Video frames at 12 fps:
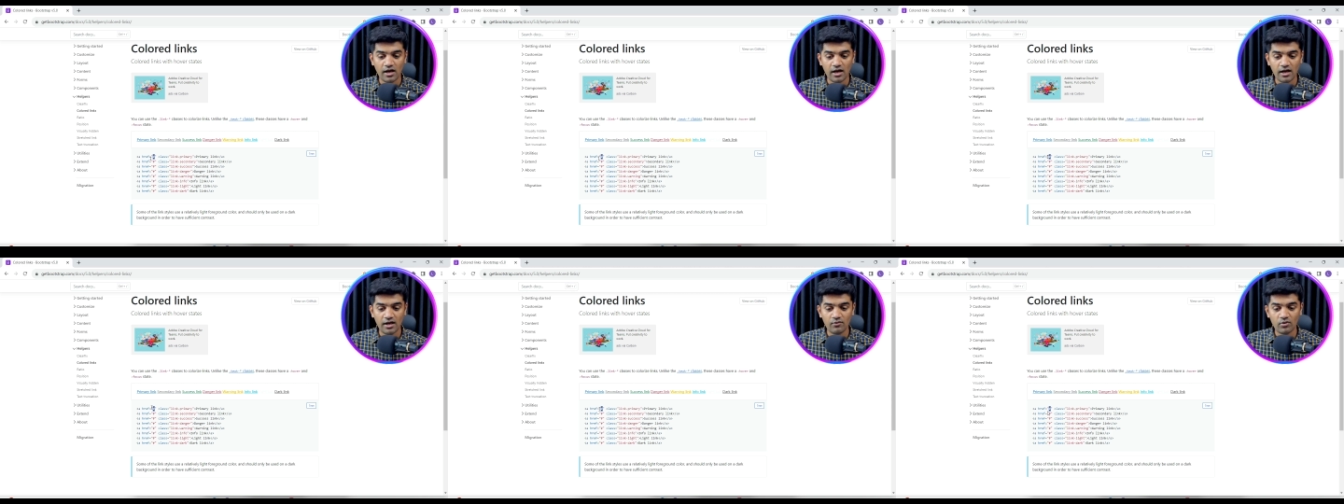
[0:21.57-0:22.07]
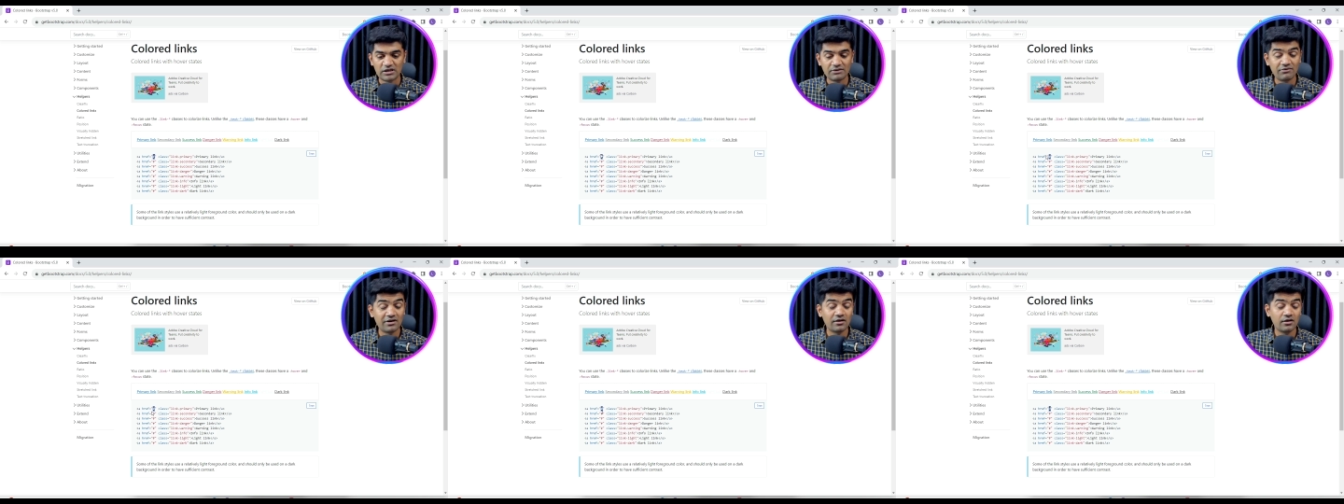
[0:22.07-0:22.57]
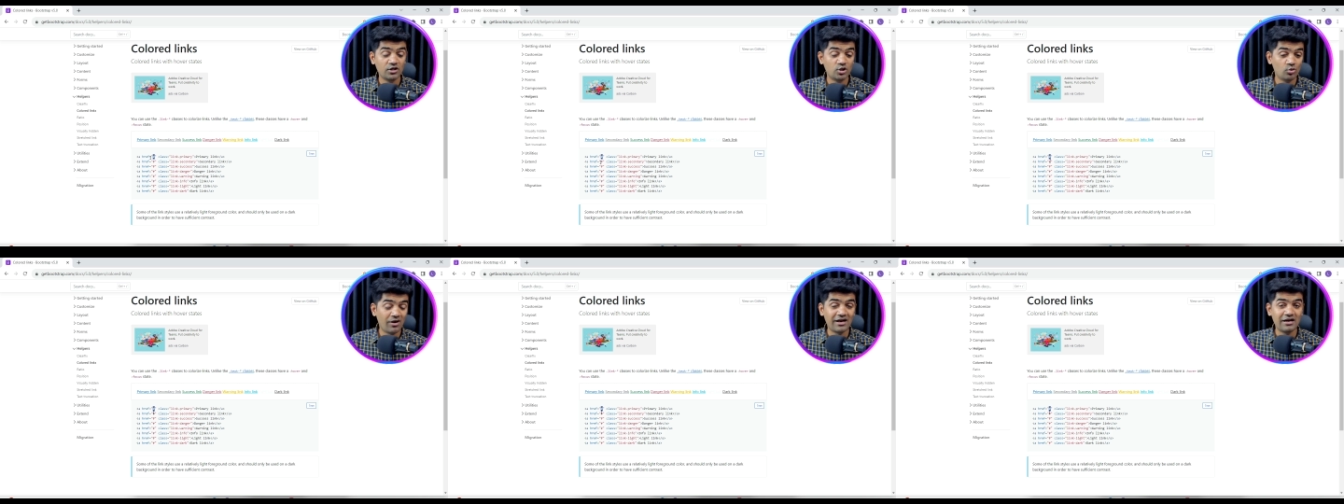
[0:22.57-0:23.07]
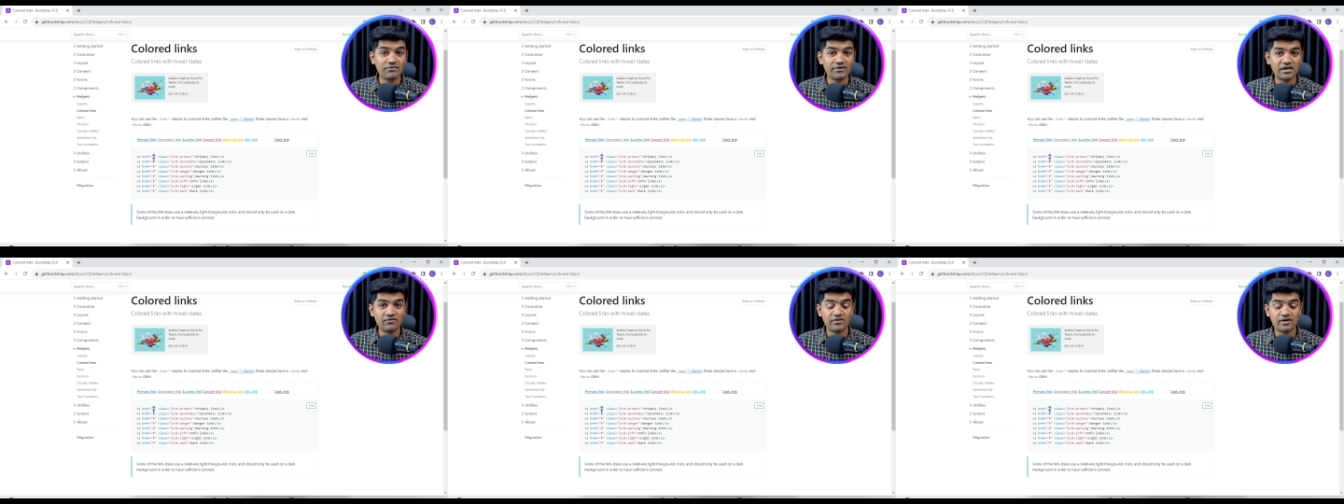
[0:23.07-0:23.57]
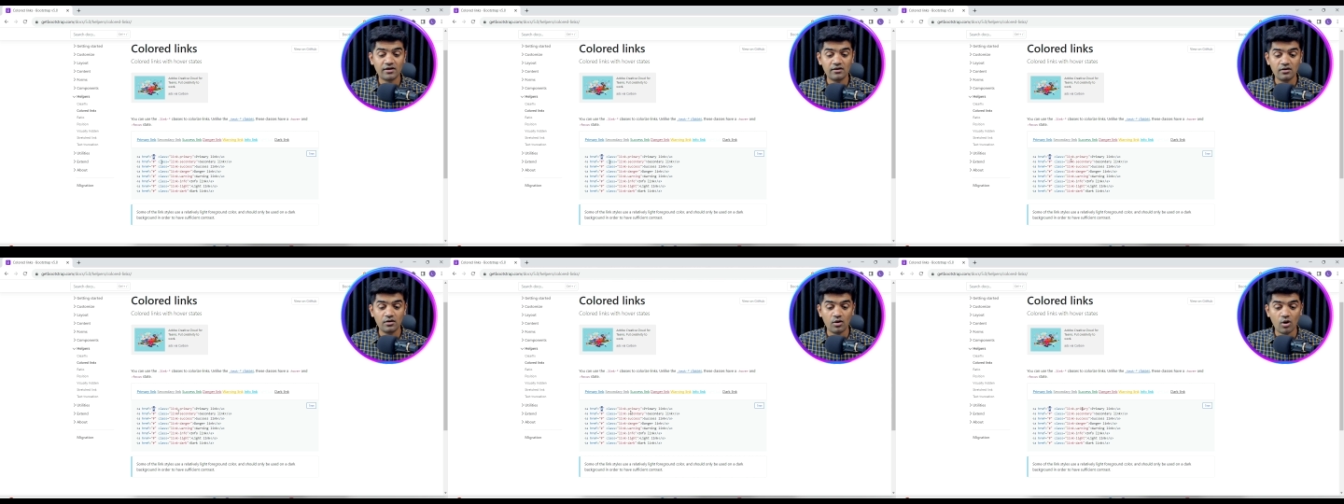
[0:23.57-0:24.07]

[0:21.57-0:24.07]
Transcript: and whatever URL we give here,